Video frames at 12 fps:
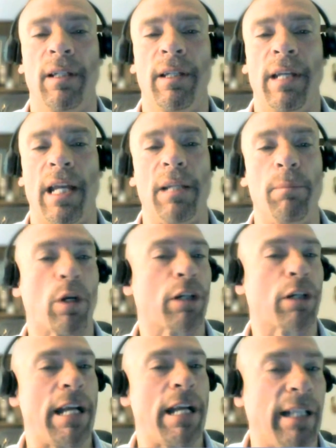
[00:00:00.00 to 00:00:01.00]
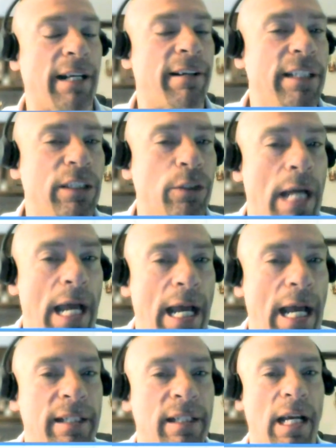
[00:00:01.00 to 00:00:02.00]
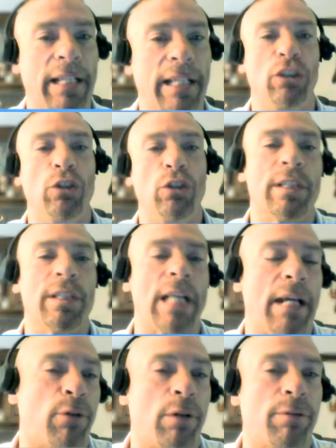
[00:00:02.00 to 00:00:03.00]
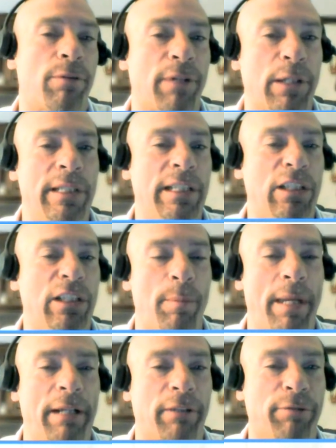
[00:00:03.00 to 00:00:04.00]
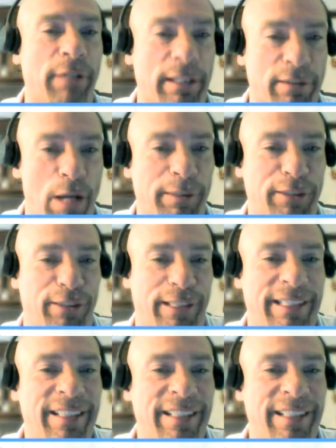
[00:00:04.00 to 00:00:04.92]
And the more granularity you had, I could use that for frequency domain reflectometry.